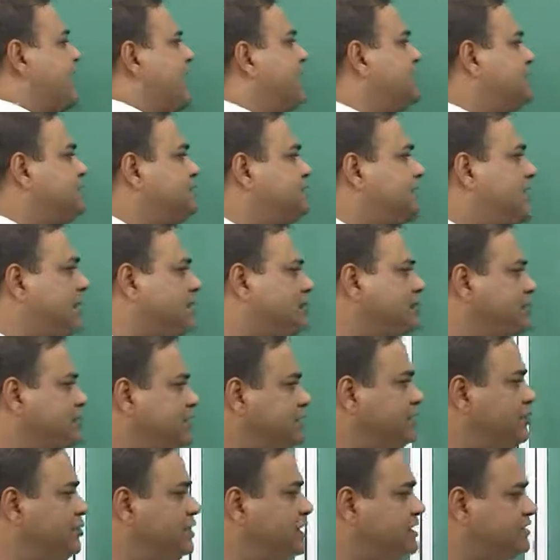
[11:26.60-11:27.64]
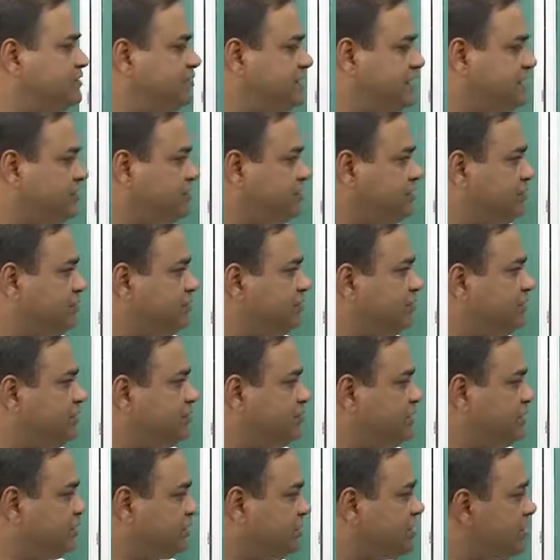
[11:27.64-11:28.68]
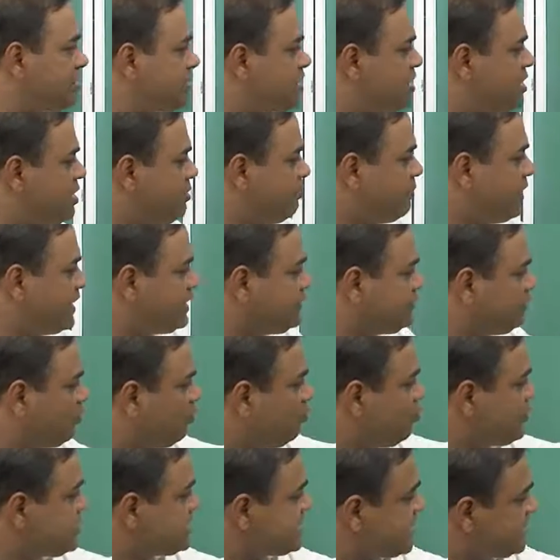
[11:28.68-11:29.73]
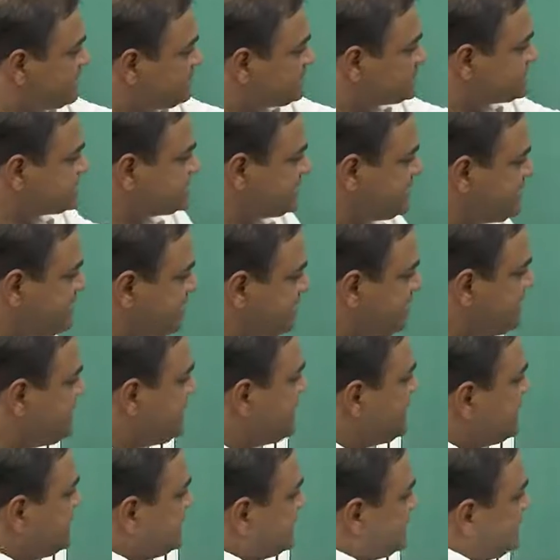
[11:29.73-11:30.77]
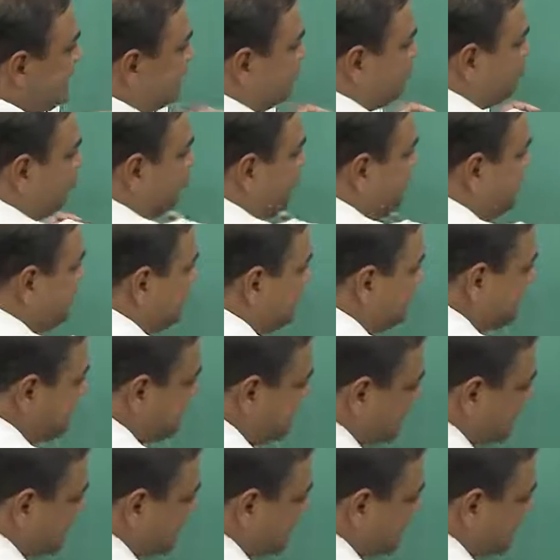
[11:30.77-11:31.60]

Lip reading: at that particular situation, but we can see that within